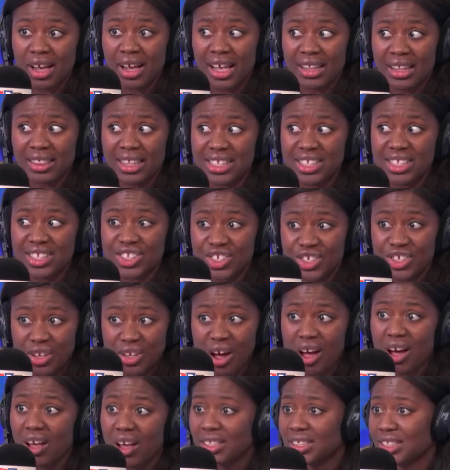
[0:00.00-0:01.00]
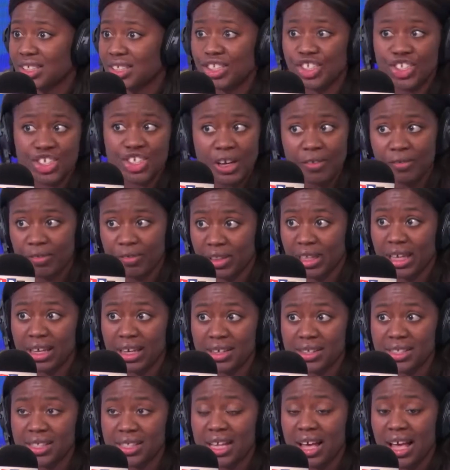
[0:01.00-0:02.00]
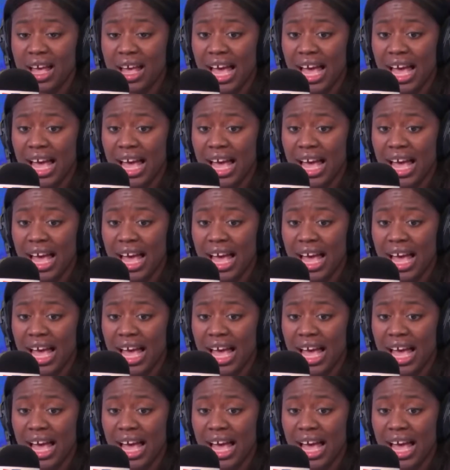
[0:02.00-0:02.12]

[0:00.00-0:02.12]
that starts to shift things